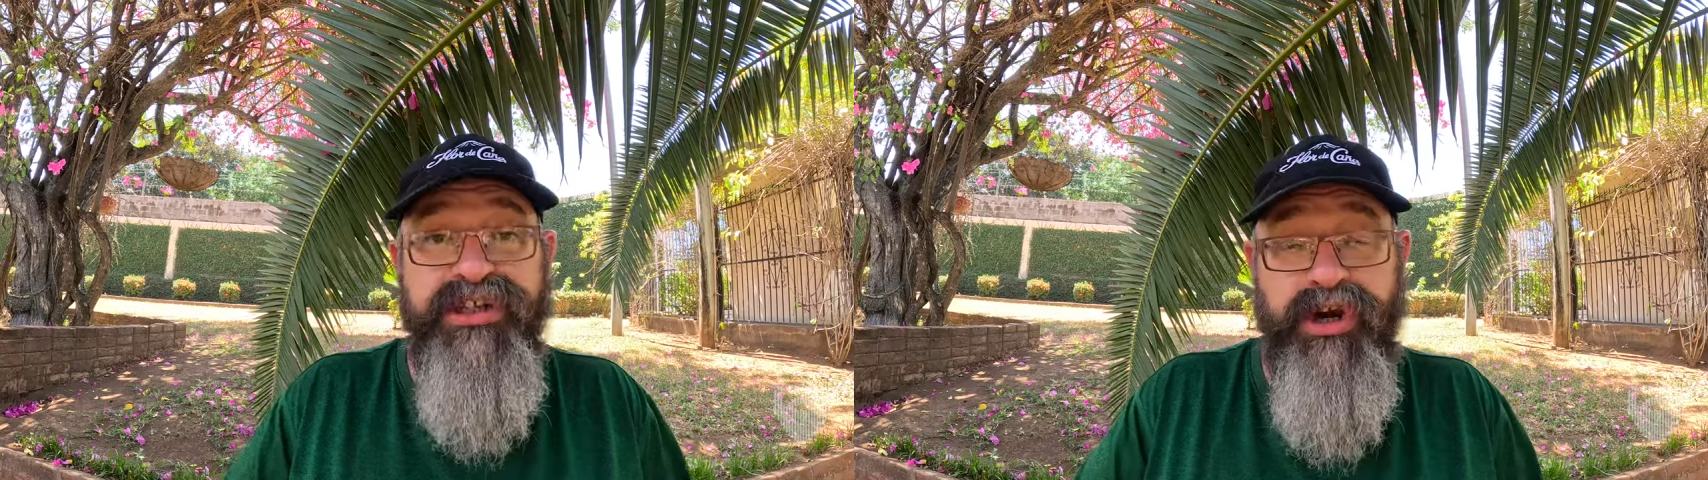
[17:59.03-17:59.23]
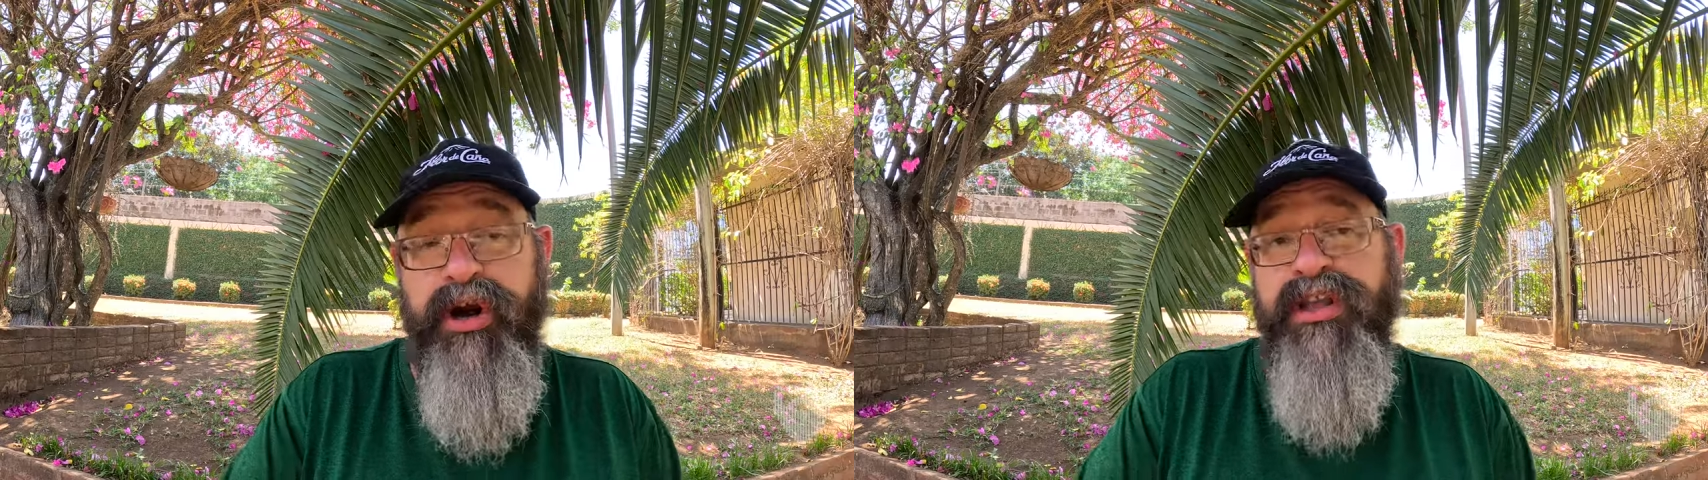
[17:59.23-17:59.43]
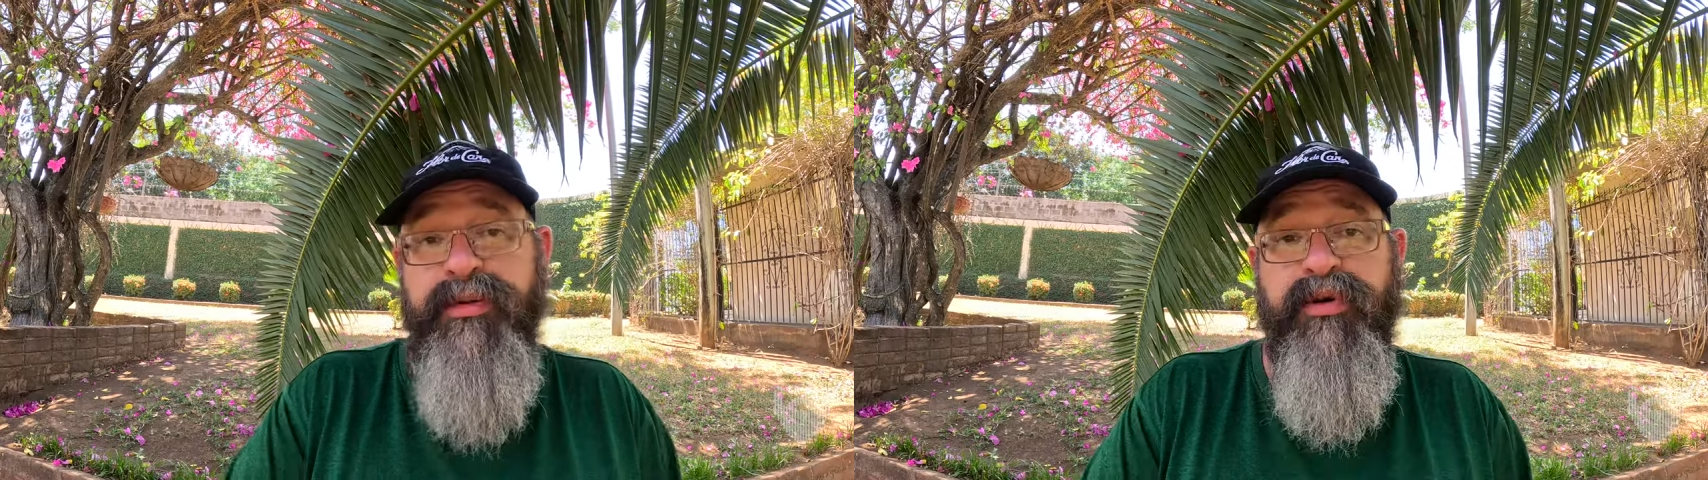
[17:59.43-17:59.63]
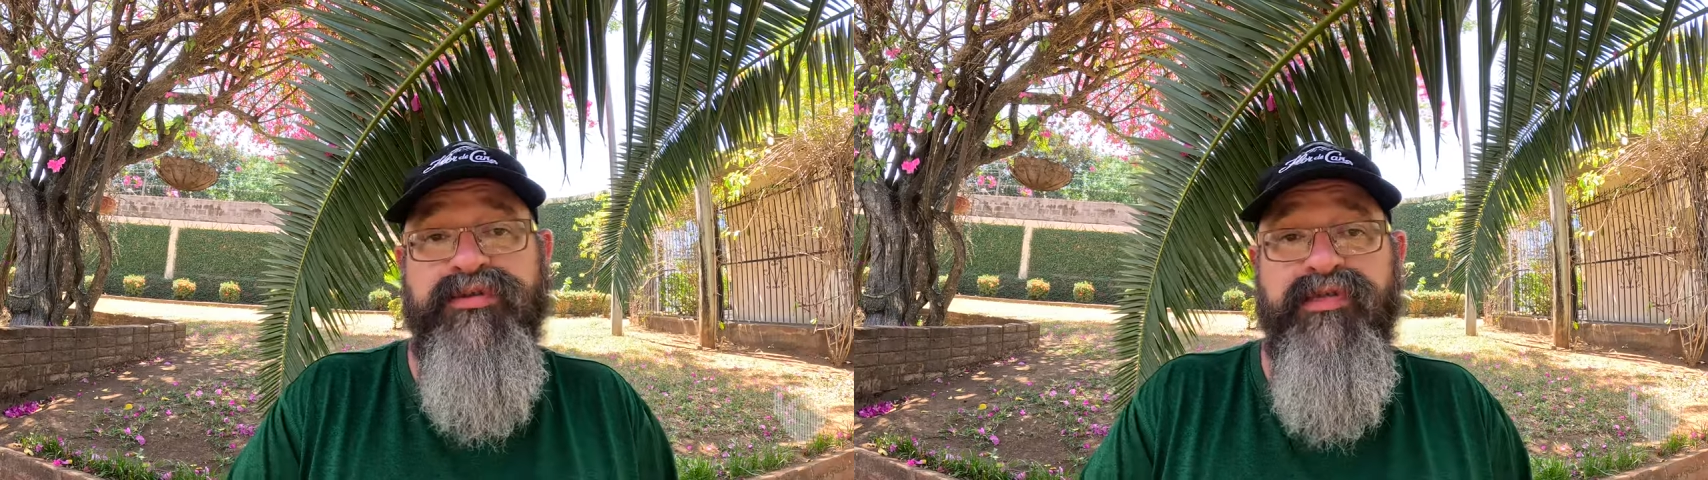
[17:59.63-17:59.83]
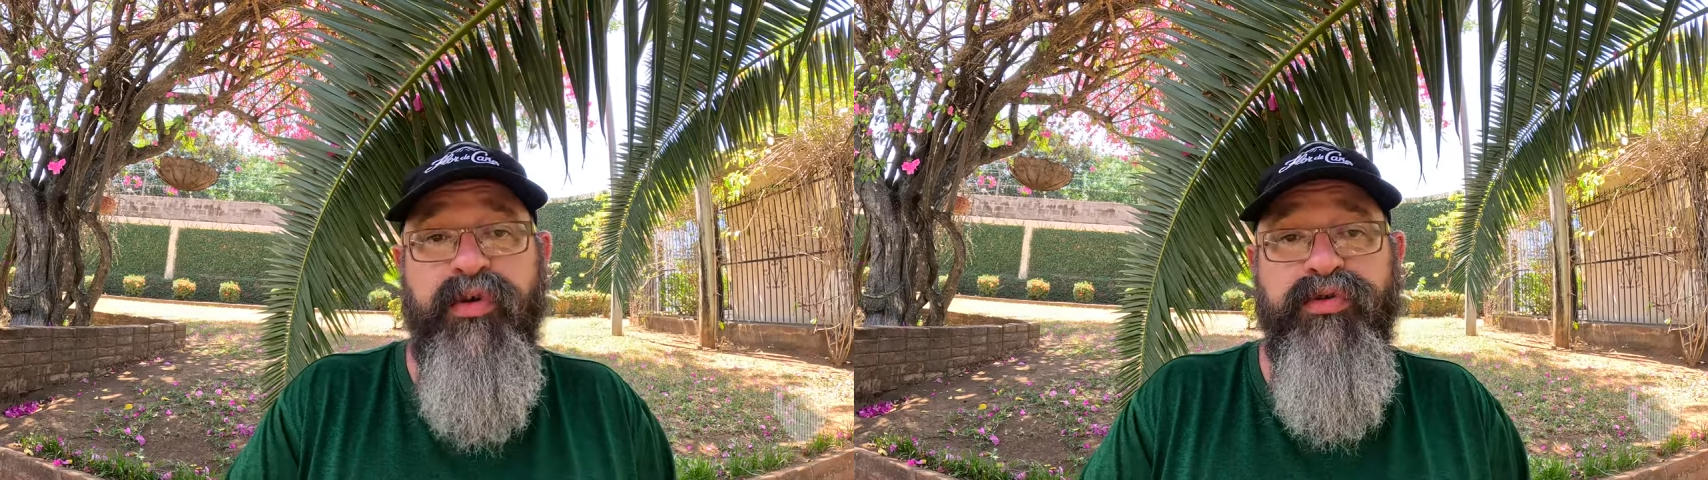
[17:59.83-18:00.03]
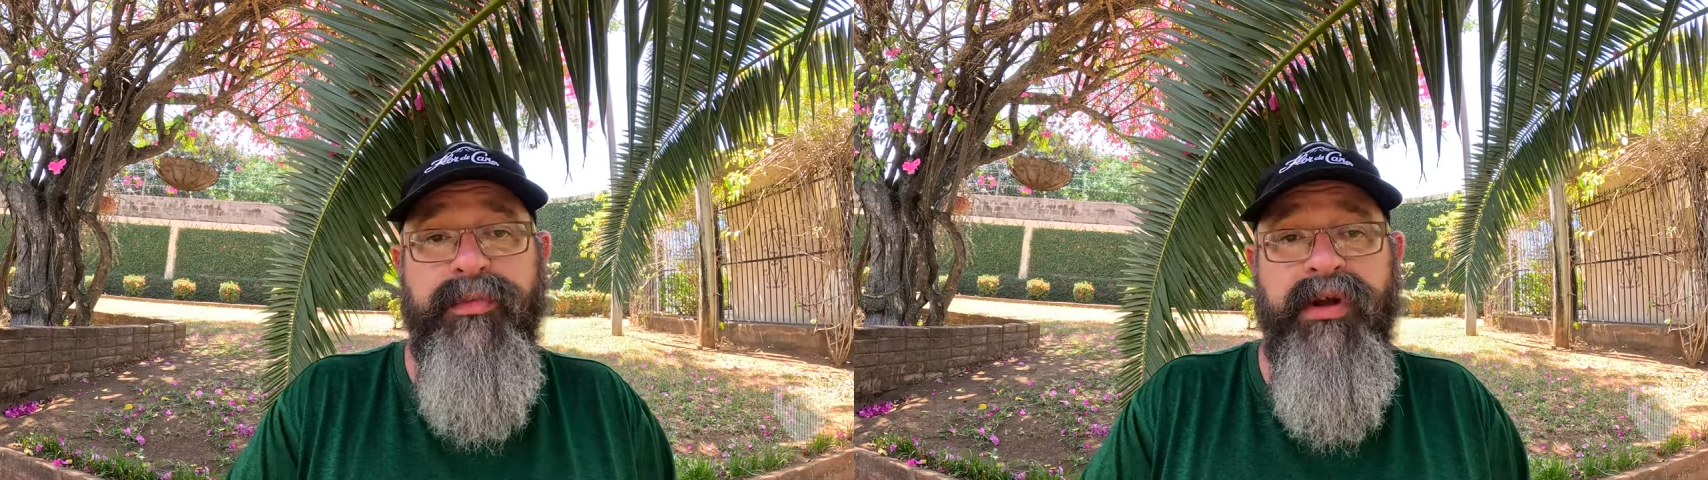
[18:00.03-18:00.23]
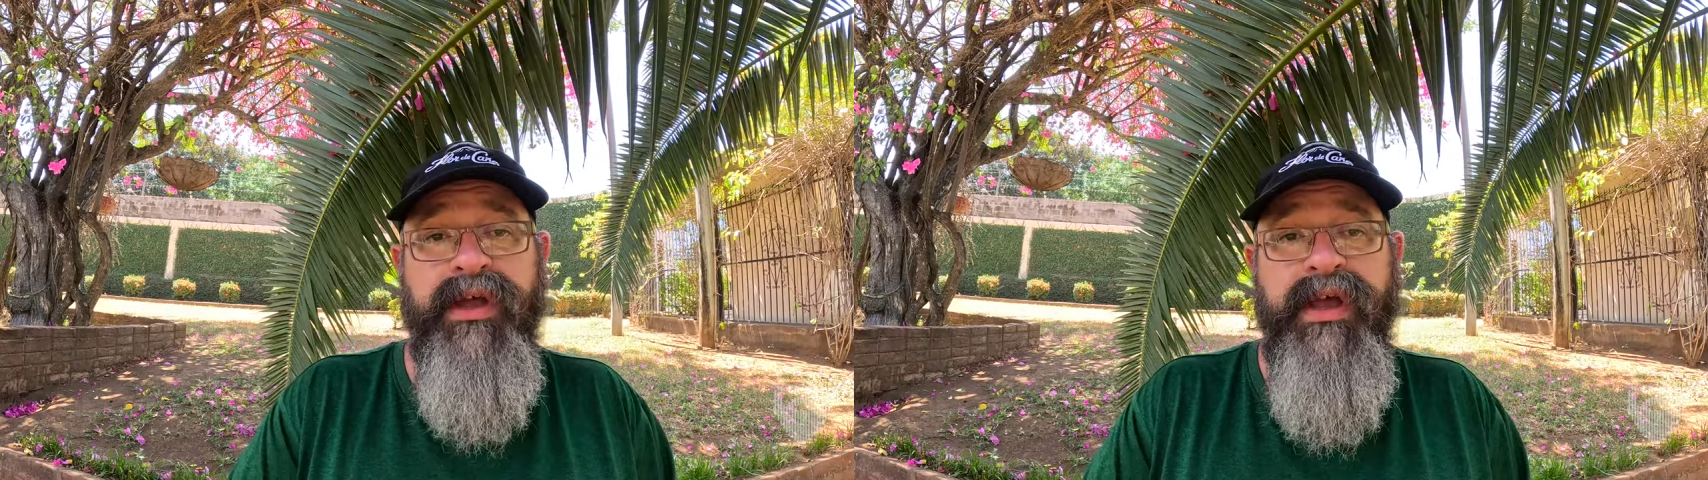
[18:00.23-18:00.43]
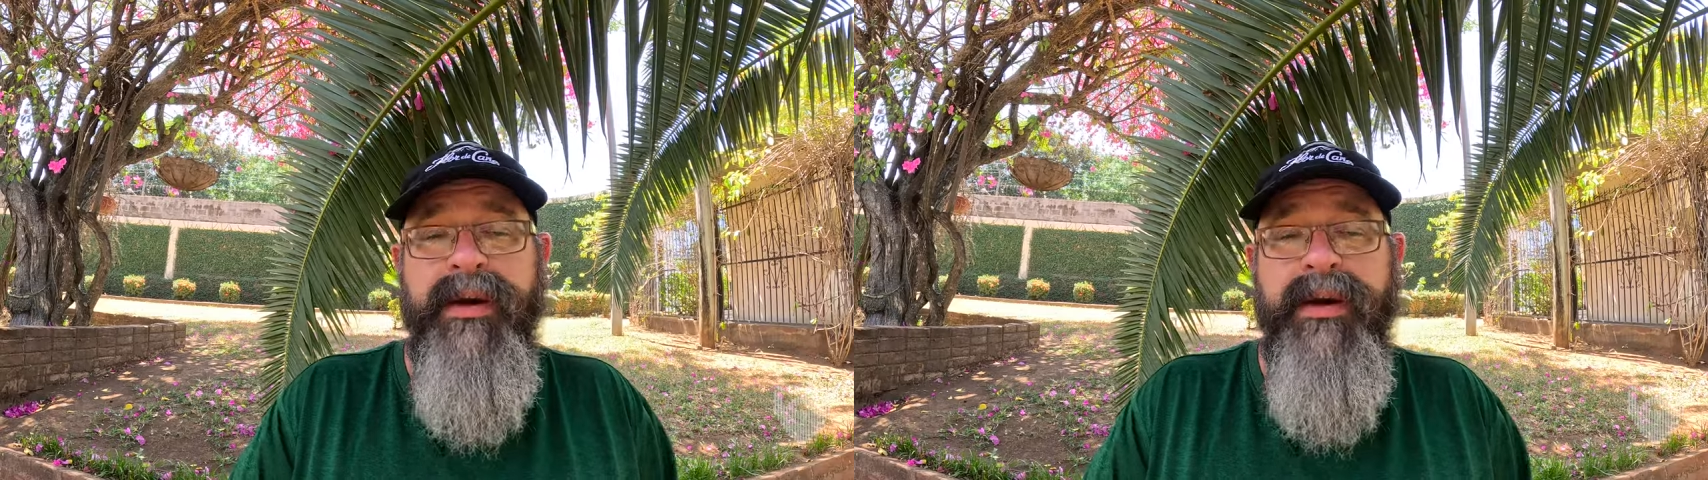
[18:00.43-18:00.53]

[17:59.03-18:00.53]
target the most vulnerable.